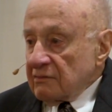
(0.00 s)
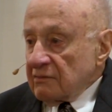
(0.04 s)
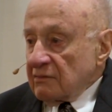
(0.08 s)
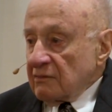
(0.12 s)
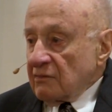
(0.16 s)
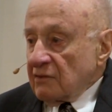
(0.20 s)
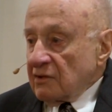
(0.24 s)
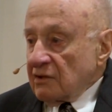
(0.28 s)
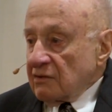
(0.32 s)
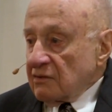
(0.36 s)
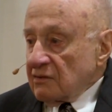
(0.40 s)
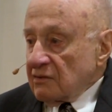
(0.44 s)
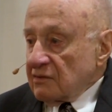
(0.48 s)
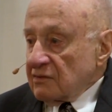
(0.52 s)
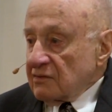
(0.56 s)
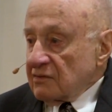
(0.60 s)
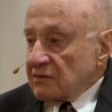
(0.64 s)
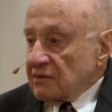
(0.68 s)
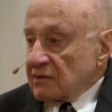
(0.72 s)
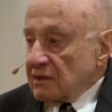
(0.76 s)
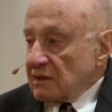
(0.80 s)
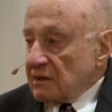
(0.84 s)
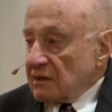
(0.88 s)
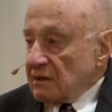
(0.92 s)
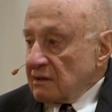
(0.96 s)
which is
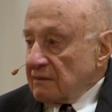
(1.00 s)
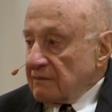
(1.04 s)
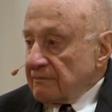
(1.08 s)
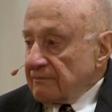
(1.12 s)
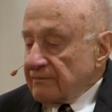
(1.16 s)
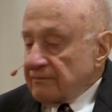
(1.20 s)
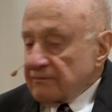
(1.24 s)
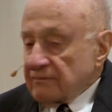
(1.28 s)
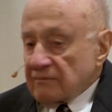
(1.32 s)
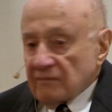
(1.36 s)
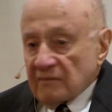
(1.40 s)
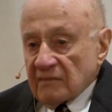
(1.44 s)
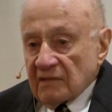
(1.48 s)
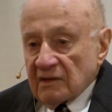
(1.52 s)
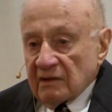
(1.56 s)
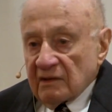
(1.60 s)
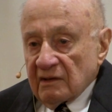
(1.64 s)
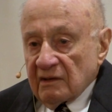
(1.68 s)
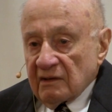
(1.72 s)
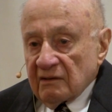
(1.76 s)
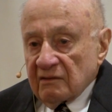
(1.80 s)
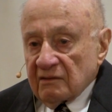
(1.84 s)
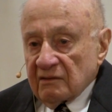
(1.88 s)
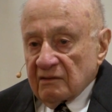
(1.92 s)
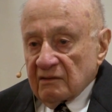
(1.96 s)
um,
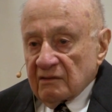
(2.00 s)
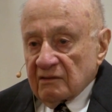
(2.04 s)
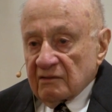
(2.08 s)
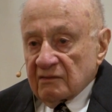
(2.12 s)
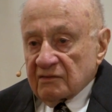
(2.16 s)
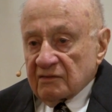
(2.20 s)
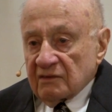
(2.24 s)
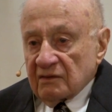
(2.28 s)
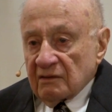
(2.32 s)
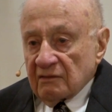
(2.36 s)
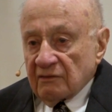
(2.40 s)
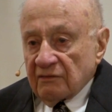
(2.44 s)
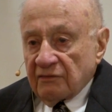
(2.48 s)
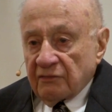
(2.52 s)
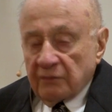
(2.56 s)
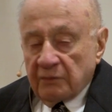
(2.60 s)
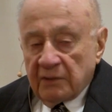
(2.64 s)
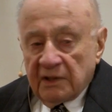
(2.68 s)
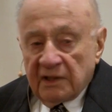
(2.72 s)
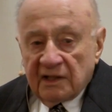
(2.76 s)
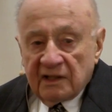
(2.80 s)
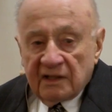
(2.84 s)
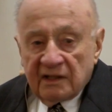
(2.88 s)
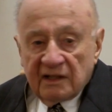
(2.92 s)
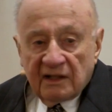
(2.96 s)
they sell thread,